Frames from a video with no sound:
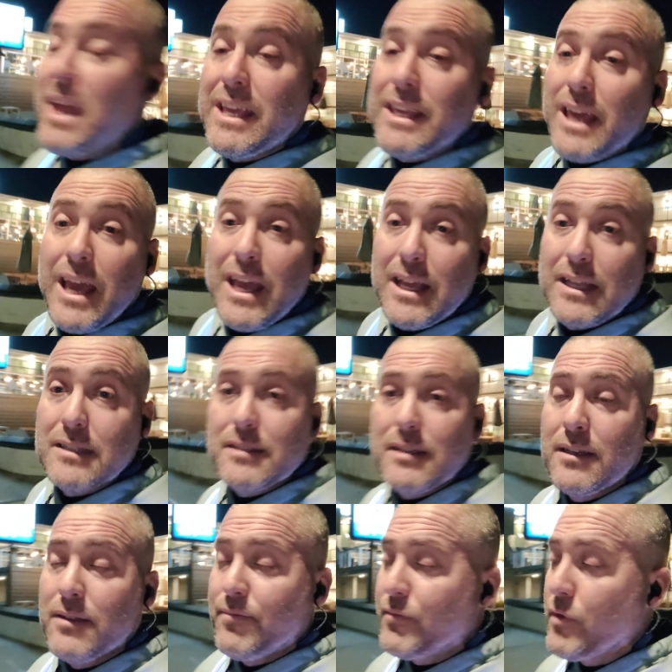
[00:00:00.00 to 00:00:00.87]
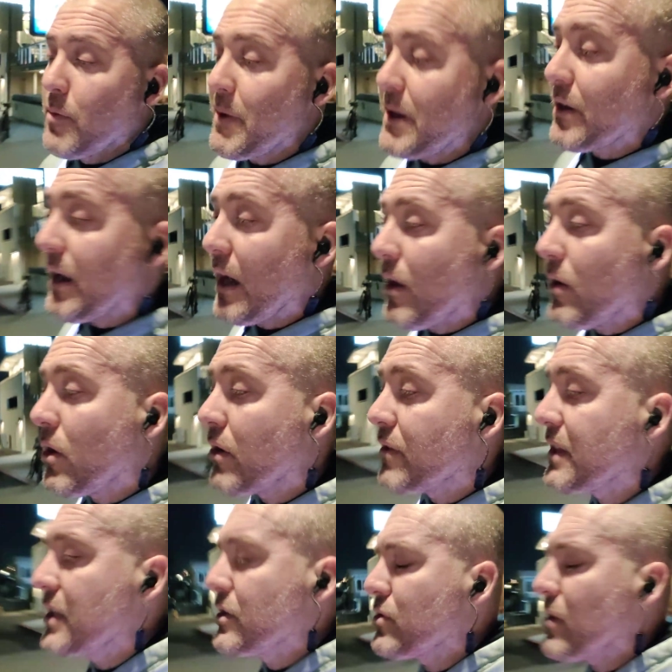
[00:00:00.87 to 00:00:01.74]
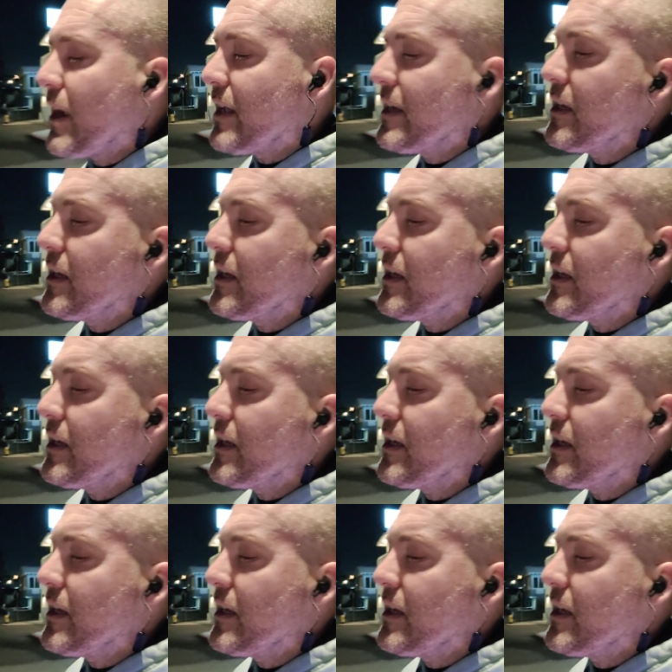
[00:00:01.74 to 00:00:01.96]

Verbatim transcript: They can't, no matter how hard they try.